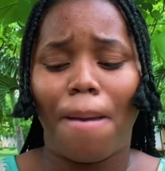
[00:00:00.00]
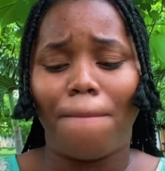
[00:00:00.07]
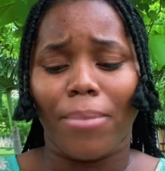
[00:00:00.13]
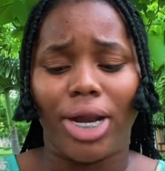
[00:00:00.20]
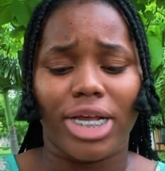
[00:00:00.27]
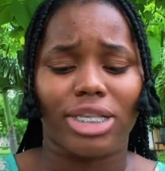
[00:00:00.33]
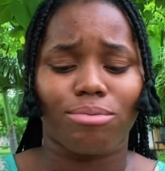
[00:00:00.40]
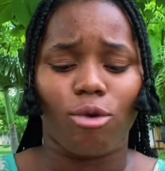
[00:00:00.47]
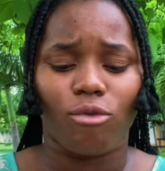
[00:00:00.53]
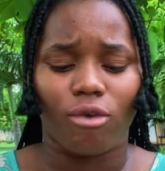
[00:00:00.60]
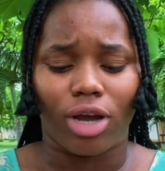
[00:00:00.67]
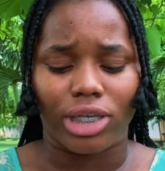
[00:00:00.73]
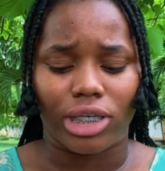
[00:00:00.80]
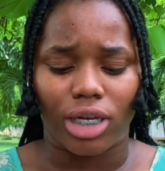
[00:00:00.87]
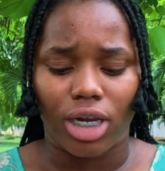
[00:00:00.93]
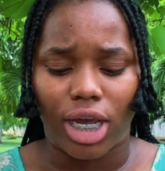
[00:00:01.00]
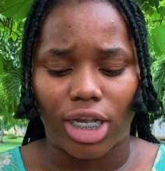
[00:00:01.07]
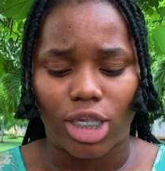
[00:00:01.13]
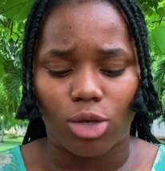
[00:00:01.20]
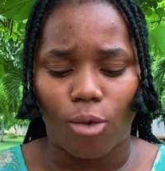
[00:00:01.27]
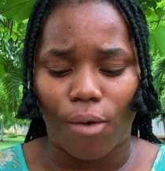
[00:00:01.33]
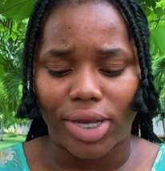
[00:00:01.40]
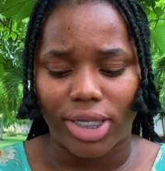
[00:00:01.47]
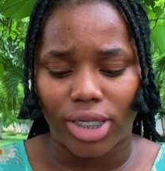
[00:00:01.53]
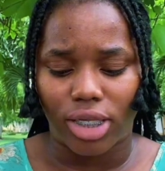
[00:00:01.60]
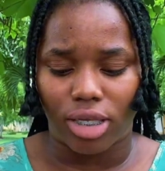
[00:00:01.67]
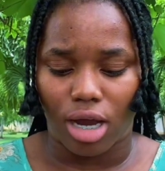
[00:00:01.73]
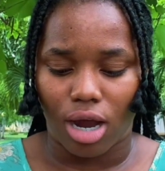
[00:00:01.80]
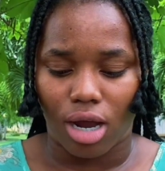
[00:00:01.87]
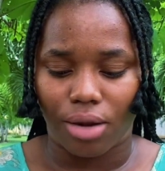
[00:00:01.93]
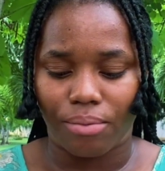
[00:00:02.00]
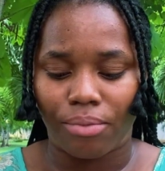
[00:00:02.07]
But let's move on to the next question.